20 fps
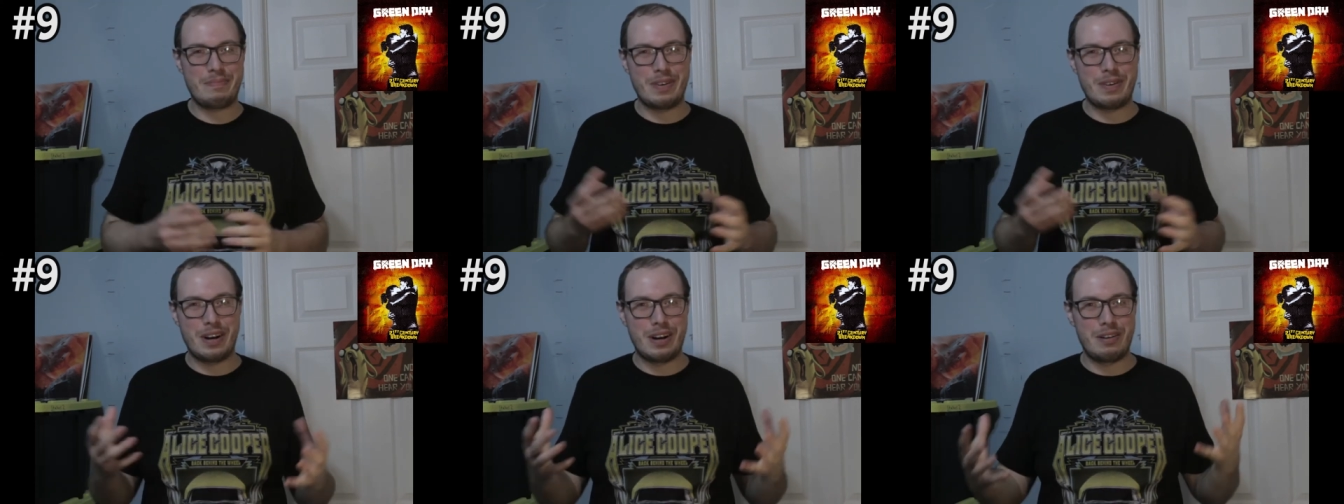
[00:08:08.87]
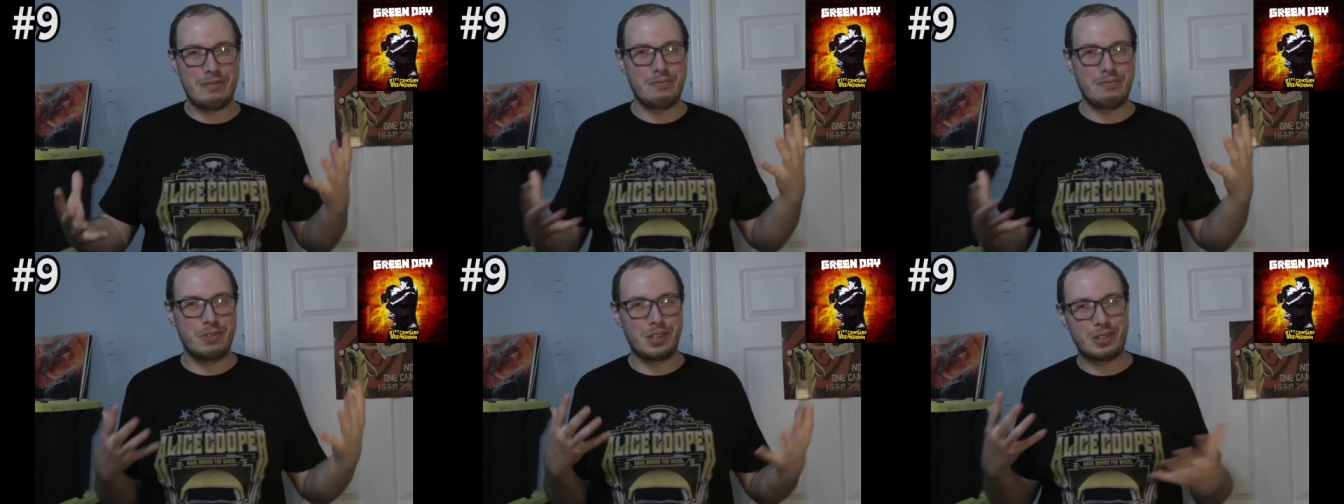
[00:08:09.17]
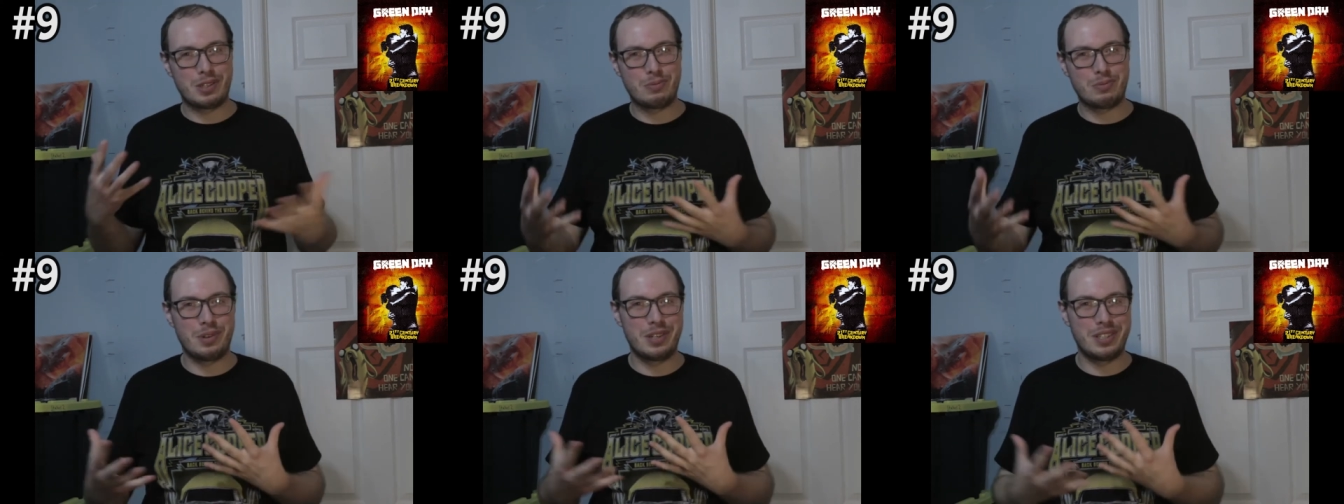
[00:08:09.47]
of which
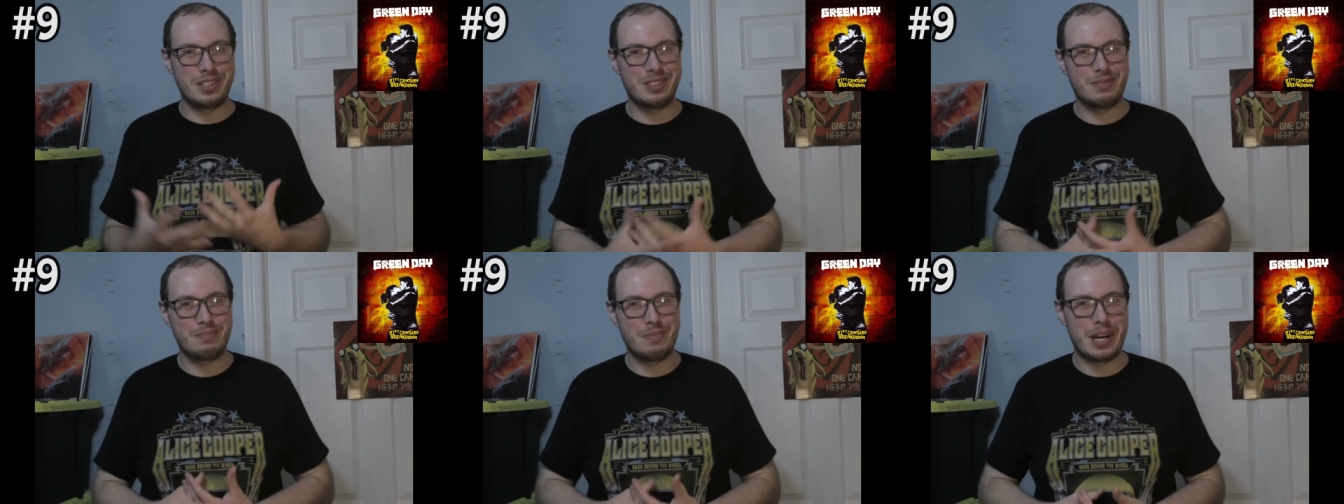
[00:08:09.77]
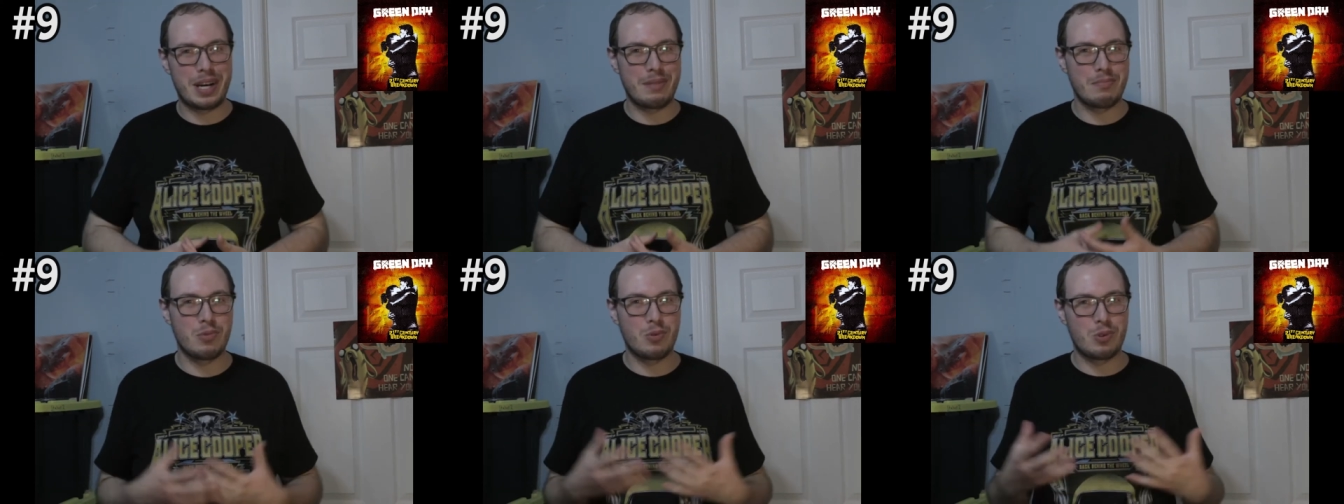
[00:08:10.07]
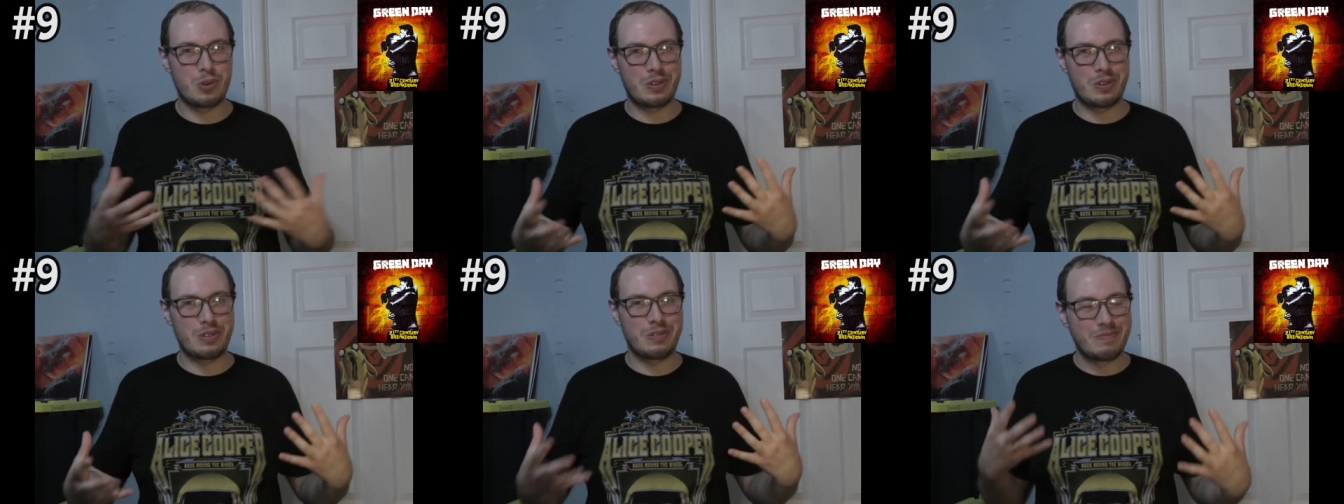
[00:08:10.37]
one's my
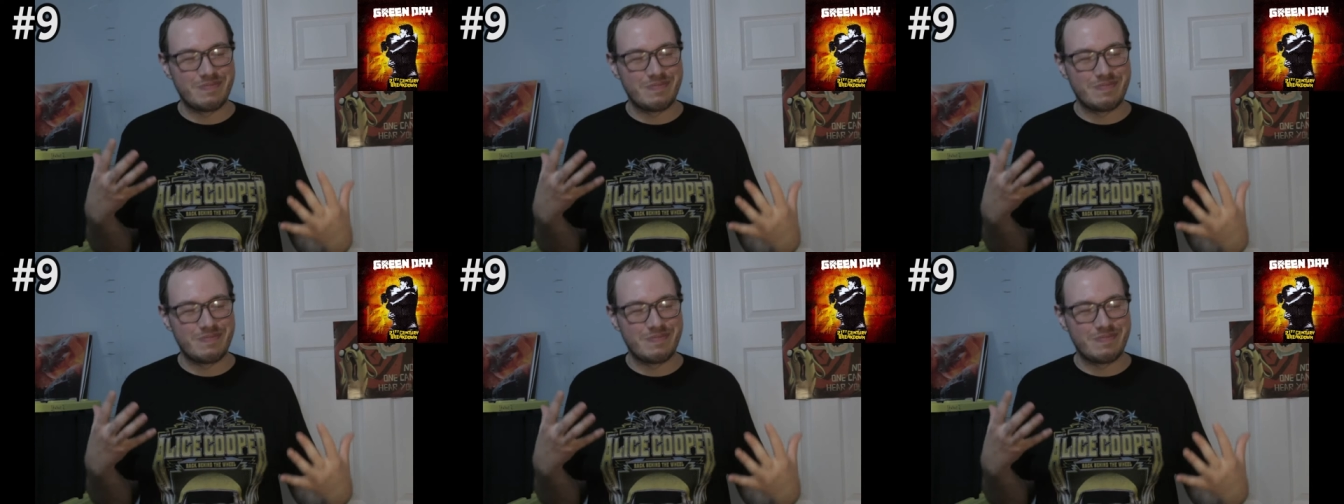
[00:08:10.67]
more